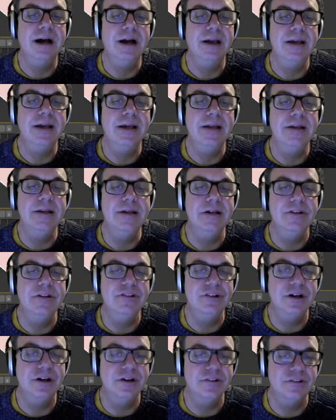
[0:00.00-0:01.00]
in
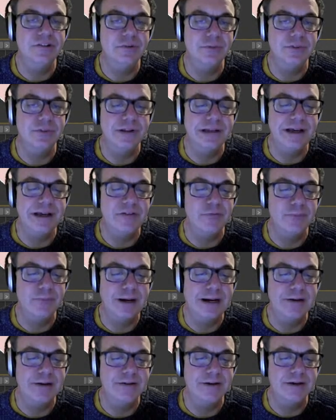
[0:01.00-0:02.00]
conjunction with the left
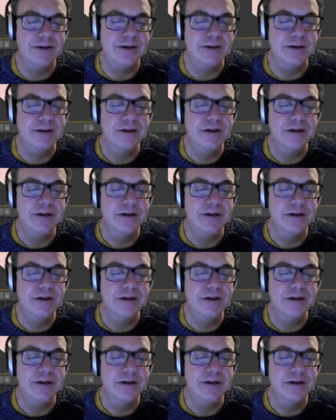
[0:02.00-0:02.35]
padding,